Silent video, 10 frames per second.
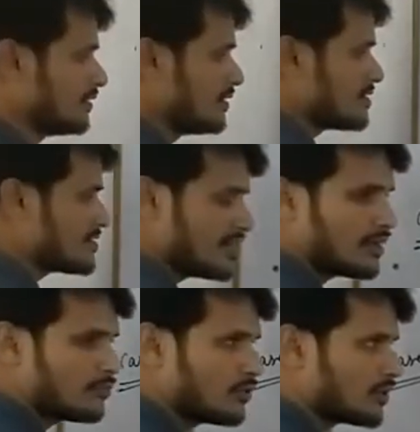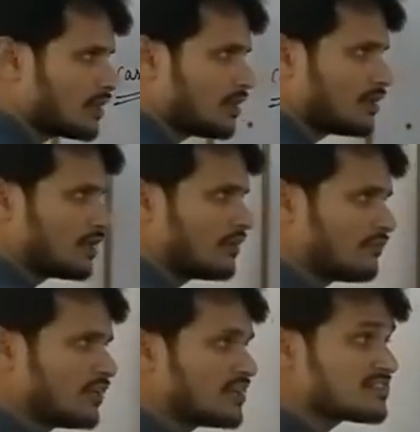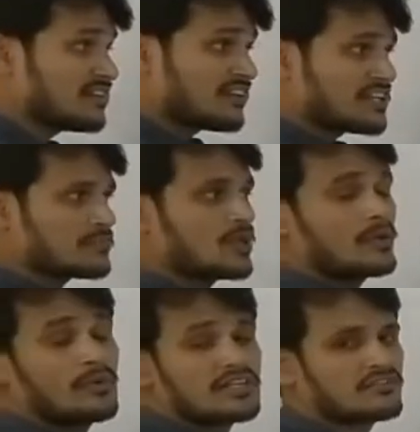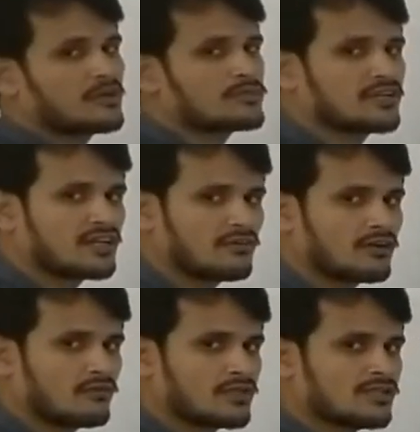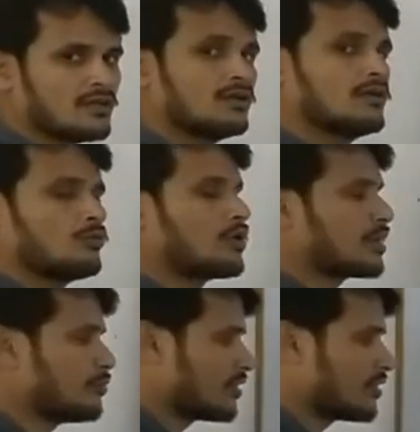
see about if the instant rays may be passing from center of curvature. What about